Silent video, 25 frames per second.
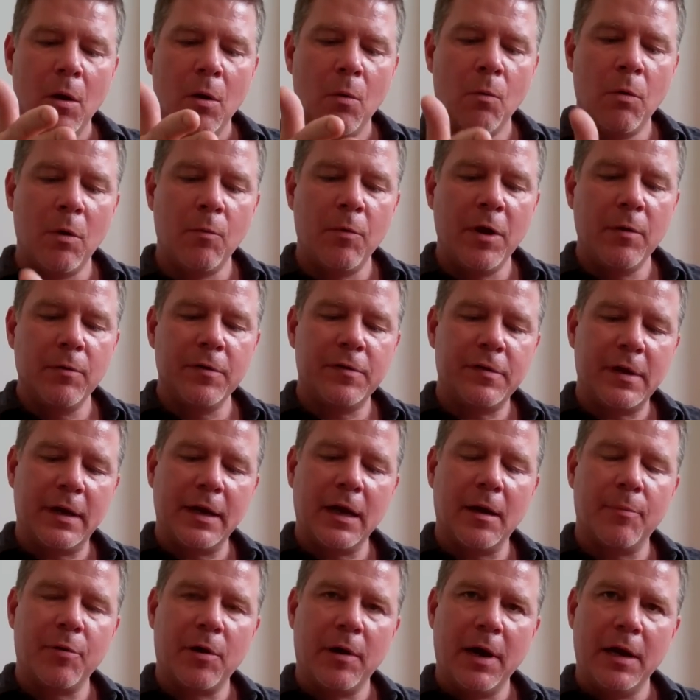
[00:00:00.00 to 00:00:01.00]
when we were
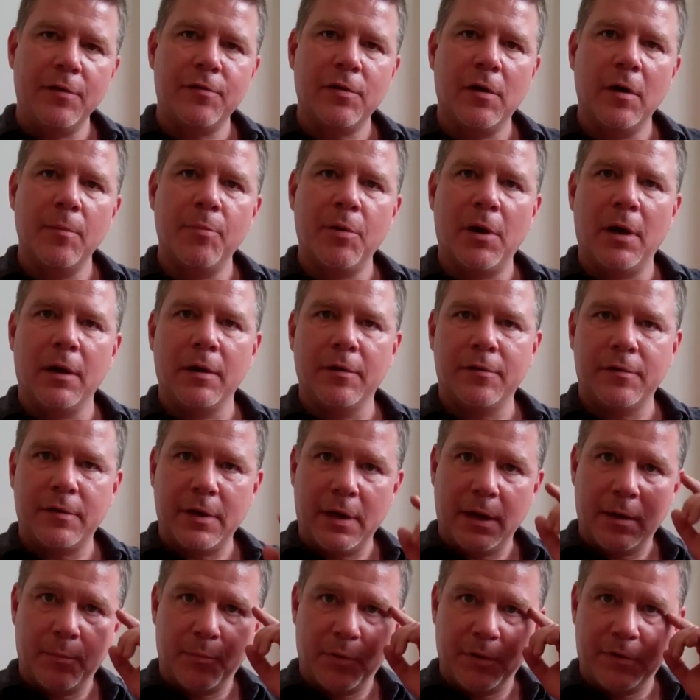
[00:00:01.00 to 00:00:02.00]
setting up our HR
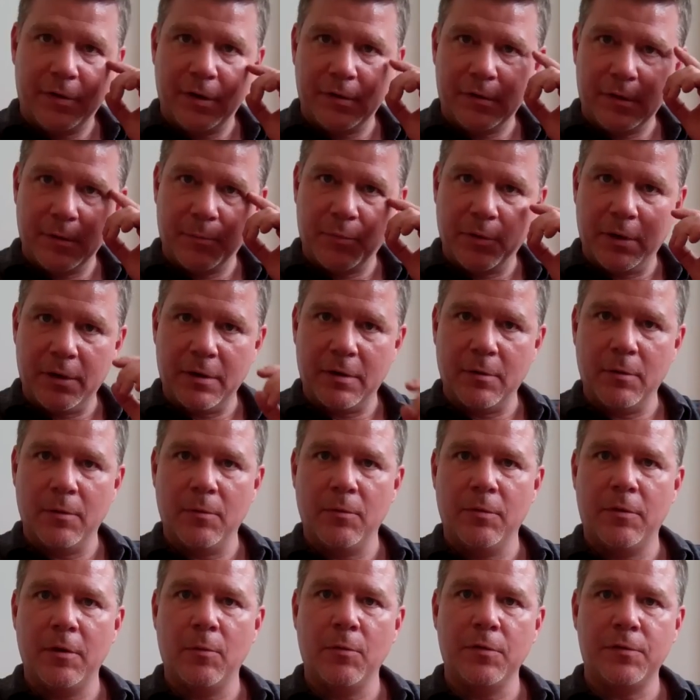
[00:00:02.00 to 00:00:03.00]
policy at Participant,
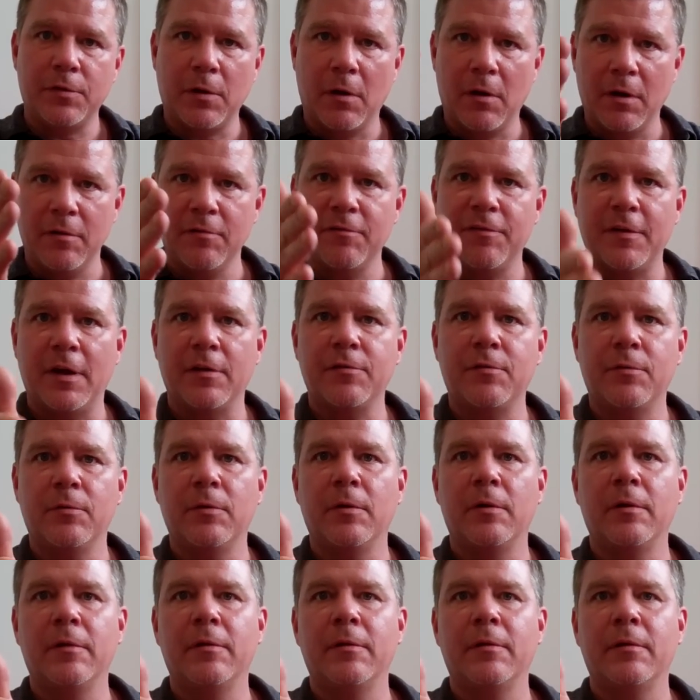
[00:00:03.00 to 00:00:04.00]
there was a hard and fast
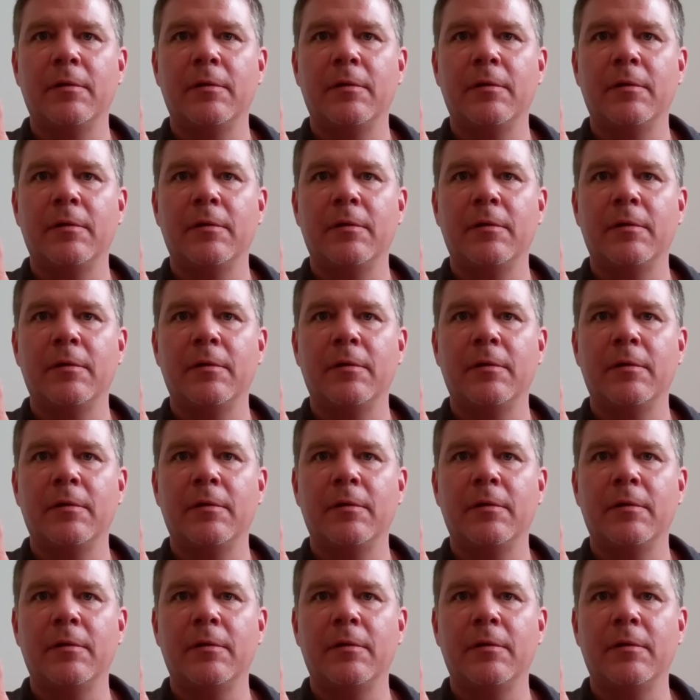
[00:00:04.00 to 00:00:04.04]
rule.